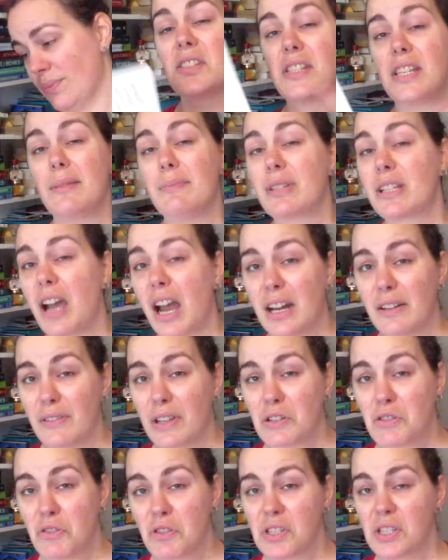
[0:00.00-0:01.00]
Seemed kind of
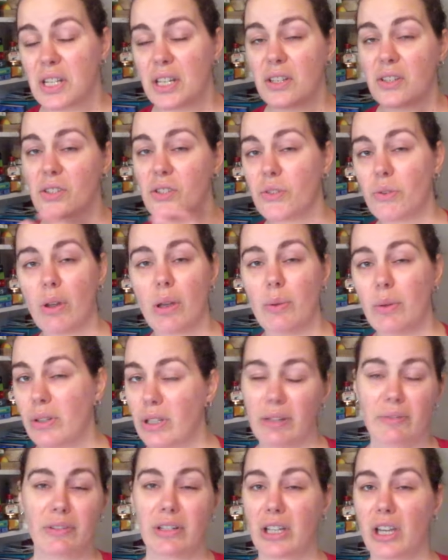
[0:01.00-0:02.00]
interesting, so I will
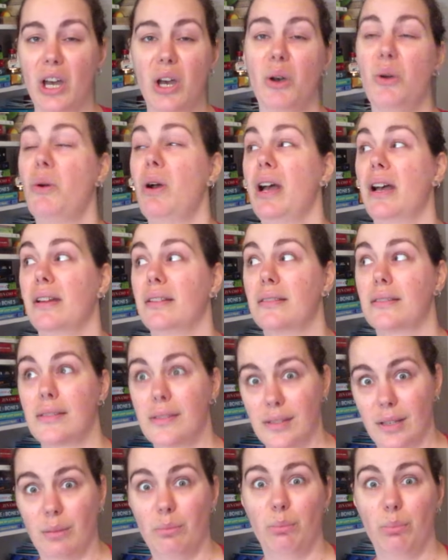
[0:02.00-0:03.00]
give it a go at
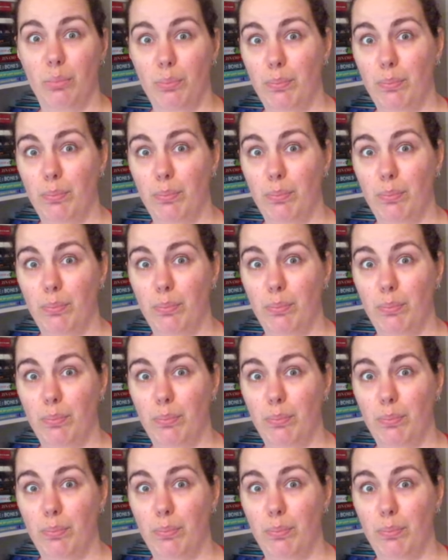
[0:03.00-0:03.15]
some